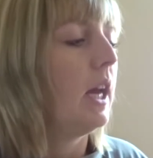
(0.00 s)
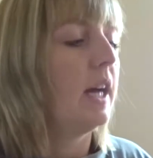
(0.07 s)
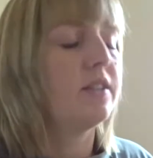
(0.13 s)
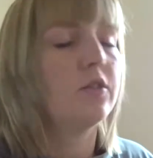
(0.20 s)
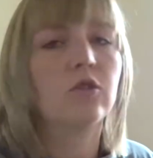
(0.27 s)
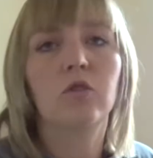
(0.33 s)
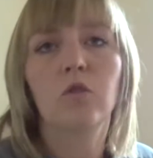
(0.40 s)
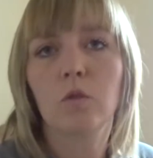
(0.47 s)
I
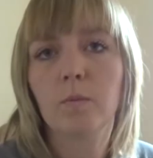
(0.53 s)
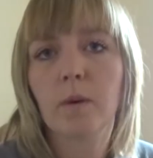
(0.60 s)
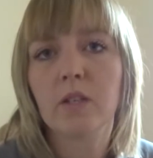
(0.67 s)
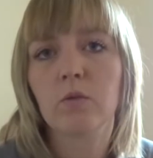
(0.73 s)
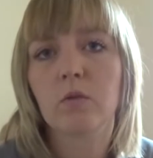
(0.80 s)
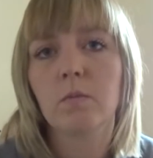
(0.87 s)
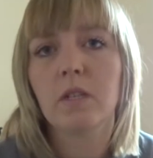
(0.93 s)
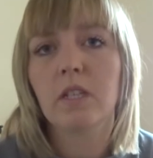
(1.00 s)
took a
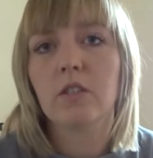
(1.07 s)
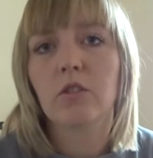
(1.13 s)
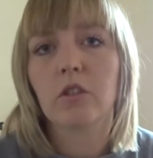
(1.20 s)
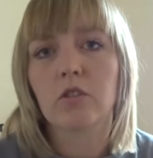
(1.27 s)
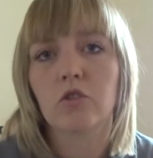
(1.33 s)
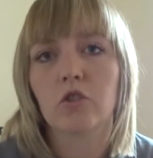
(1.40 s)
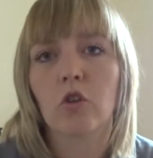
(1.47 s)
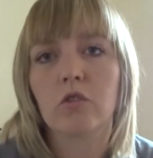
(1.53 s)
notepad with me so
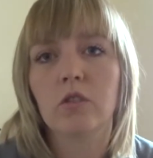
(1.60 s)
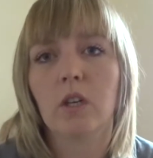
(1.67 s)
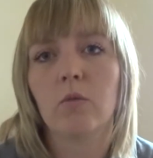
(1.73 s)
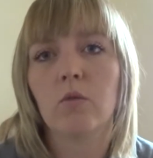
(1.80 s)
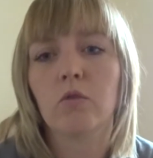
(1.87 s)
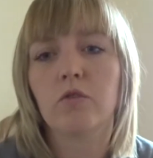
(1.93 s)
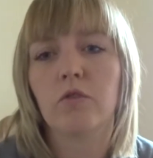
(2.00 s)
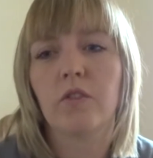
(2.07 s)
I can jot
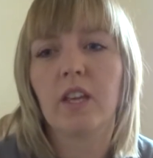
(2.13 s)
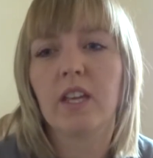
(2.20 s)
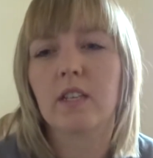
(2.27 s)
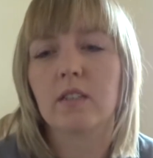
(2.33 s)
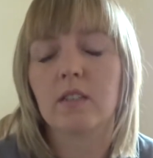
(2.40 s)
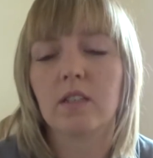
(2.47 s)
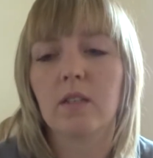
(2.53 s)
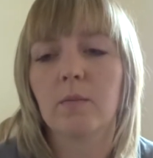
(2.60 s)
down loads of things. Like